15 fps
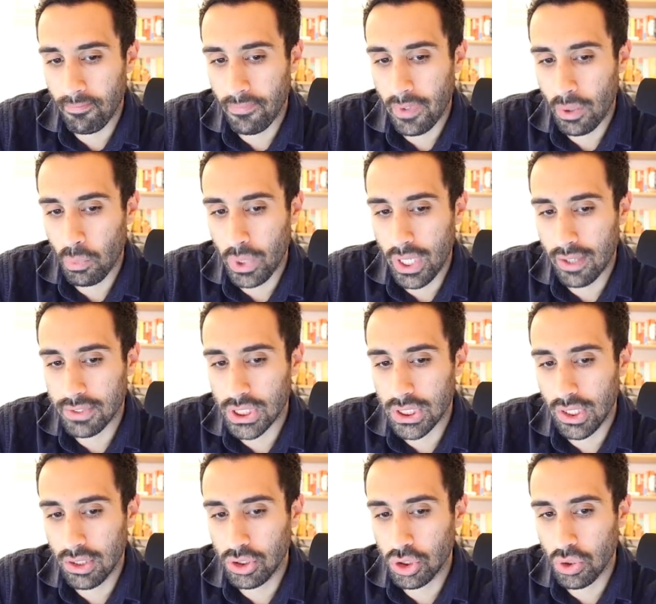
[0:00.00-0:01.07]
We have
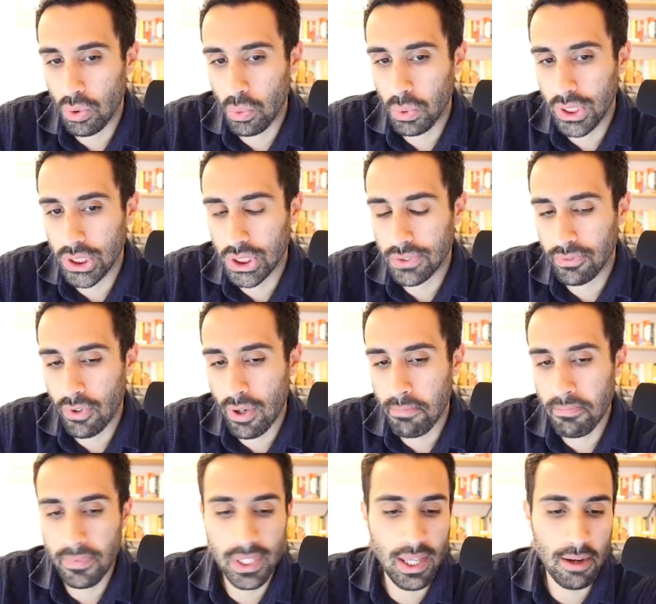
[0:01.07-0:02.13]
sludge always from
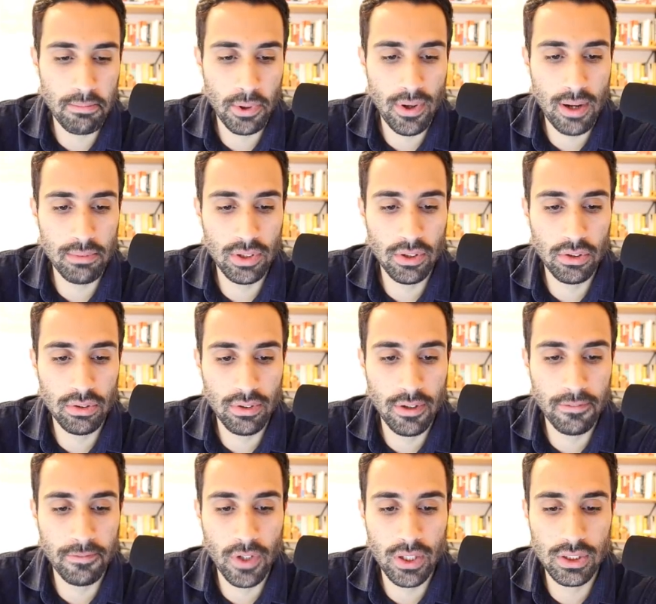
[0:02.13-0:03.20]
that primary
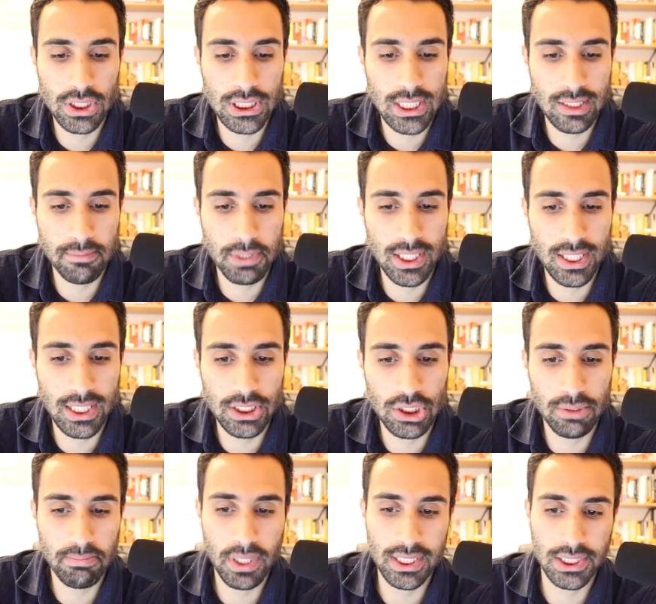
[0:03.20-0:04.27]
clarifier sedimentation
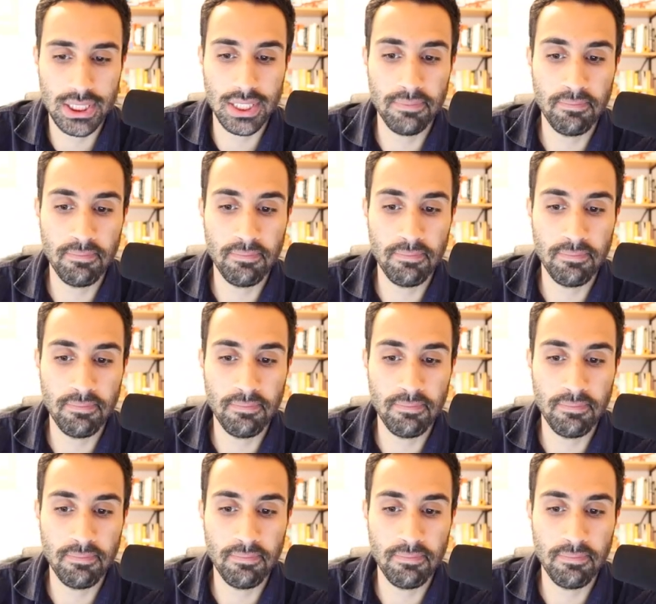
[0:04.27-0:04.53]
basin.